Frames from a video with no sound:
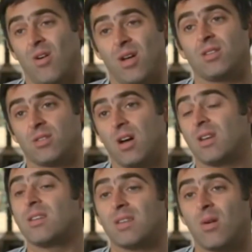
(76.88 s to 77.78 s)
in hindsight.
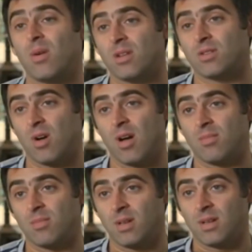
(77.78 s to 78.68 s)
I didn't know it at the
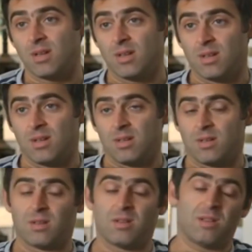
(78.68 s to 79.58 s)
time
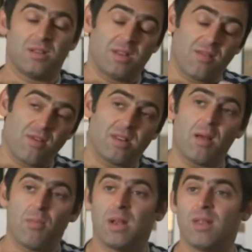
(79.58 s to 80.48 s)
because I just never had
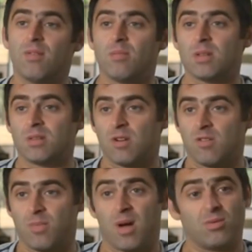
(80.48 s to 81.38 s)
that belief in
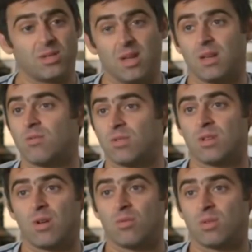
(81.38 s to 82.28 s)
myself, but I was getting the
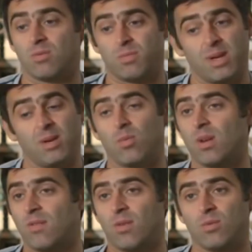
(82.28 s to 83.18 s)
results. I was beating
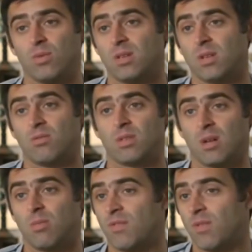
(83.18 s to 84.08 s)
Willie Thorne on his own
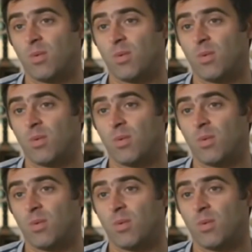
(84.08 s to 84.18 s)
table at